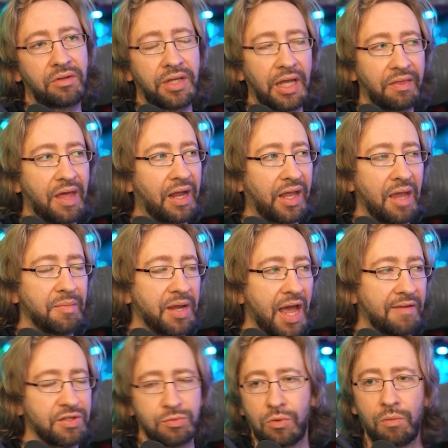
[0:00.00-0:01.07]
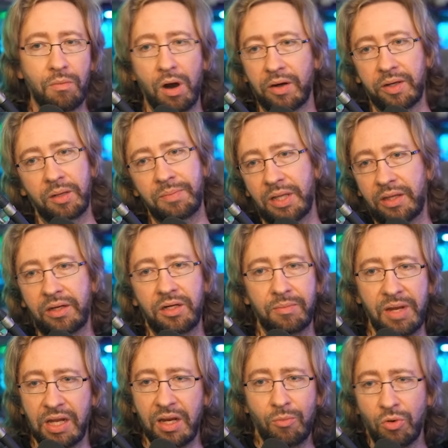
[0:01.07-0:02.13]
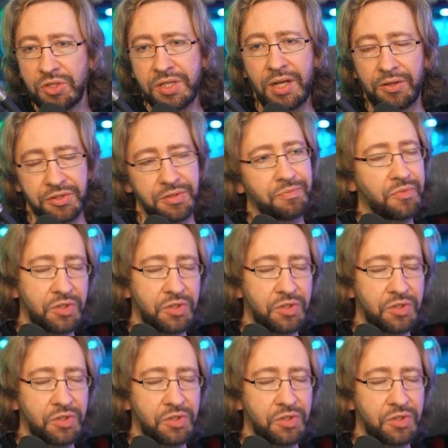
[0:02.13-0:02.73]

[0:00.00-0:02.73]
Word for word: get that game to have some more marketability to make any more sales.